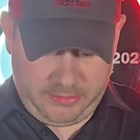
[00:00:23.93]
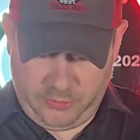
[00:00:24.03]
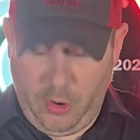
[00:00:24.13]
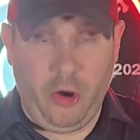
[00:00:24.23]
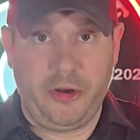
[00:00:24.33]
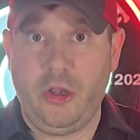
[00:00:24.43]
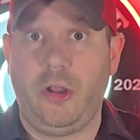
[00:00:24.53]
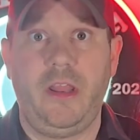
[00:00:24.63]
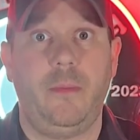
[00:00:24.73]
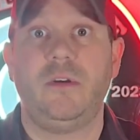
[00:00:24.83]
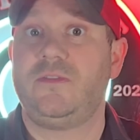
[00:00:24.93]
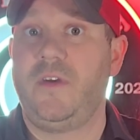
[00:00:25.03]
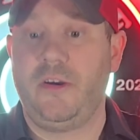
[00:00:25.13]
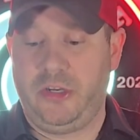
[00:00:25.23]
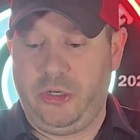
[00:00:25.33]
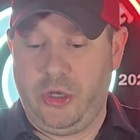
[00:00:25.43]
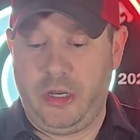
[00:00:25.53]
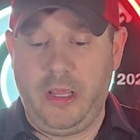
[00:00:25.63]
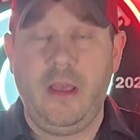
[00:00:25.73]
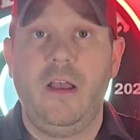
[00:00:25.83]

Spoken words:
Quality on them is very good.